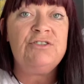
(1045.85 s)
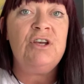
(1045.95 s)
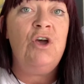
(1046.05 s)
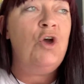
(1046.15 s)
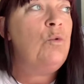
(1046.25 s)

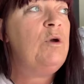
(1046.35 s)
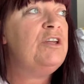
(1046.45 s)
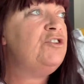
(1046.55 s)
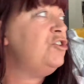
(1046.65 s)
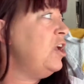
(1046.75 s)

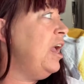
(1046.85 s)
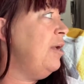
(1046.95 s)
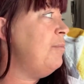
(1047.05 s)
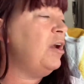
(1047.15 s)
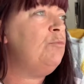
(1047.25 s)
Stampin'
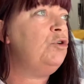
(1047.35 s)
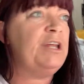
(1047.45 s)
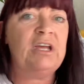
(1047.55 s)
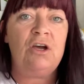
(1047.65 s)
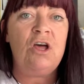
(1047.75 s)

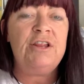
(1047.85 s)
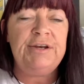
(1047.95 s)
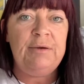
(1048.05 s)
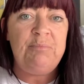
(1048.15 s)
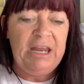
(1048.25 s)

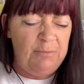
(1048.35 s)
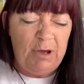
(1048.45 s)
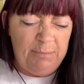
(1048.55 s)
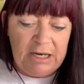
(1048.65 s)
blends,